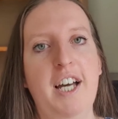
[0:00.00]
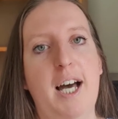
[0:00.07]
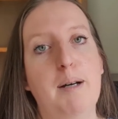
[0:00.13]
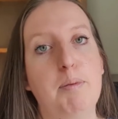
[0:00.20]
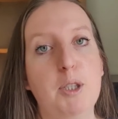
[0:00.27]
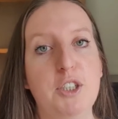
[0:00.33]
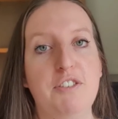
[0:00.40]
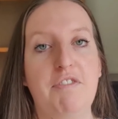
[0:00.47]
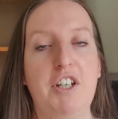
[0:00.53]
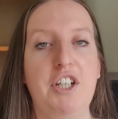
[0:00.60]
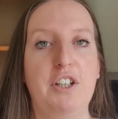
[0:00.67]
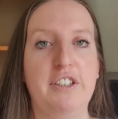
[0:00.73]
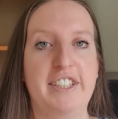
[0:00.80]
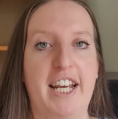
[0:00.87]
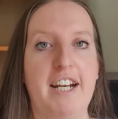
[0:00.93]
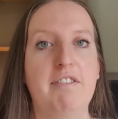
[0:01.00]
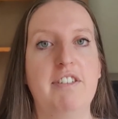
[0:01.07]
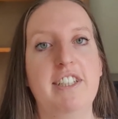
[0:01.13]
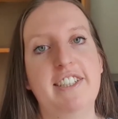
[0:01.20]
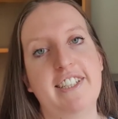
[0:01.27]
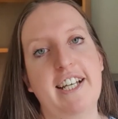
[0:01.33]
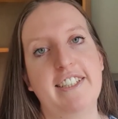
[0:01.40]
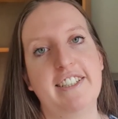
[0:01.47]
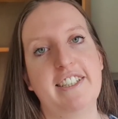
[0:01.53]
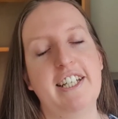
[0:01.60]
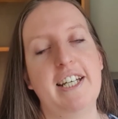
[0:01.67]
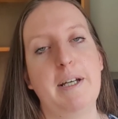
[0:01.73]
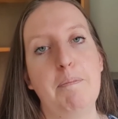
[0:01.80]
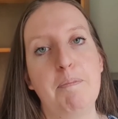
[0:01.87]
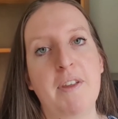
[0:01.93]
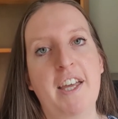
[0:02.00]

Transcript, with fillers: I post videos every Saturday,